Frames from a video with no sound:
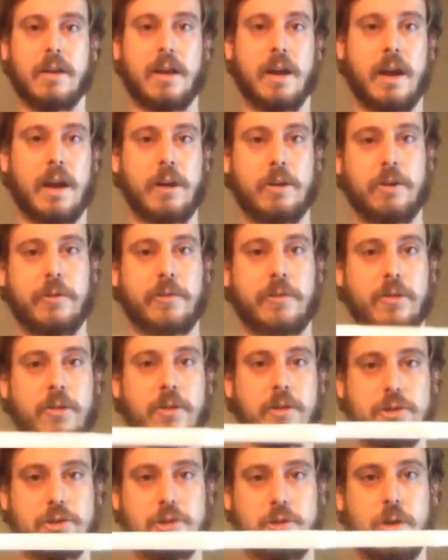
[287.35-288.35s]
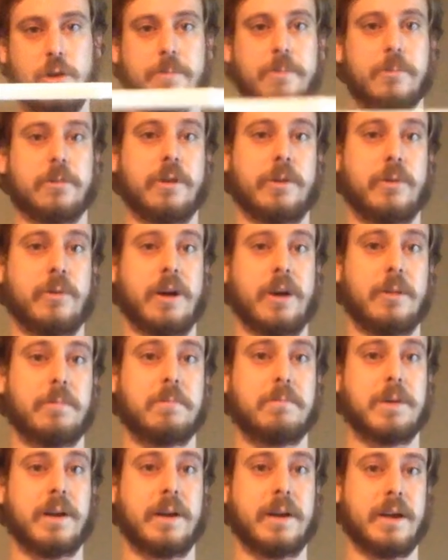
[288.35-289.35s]
I don't know if it's going to show up really
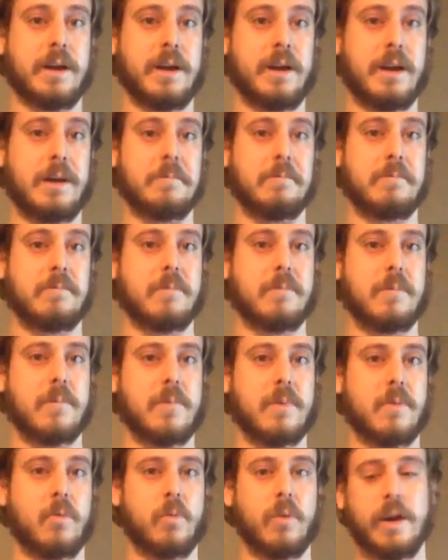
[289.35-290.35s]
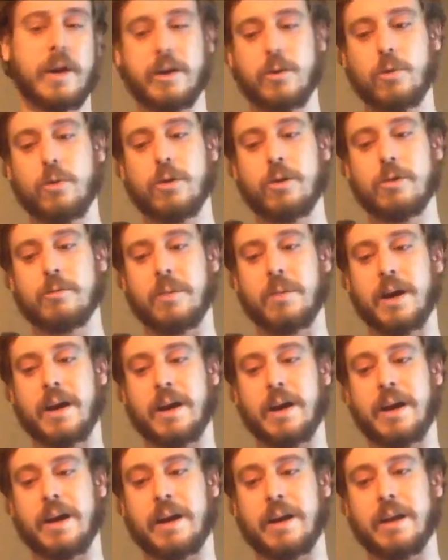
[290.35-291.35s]
well, but when I ordered
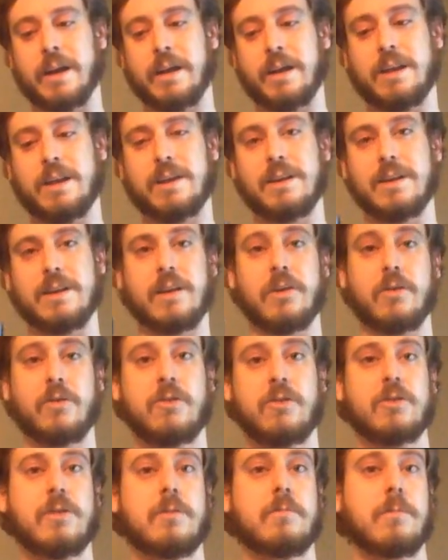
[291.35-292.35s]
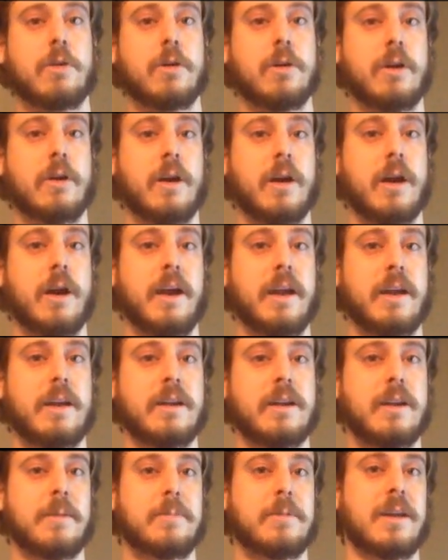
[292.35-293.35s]
mine in December, I
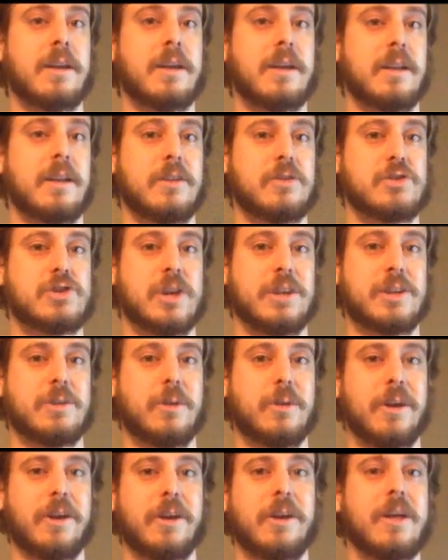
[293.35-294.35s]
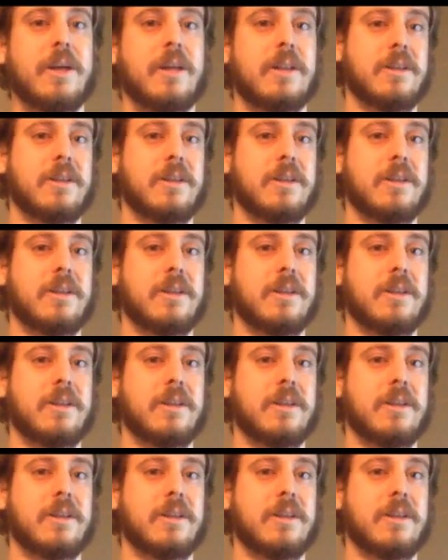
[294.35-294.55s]
ended up getting it in January.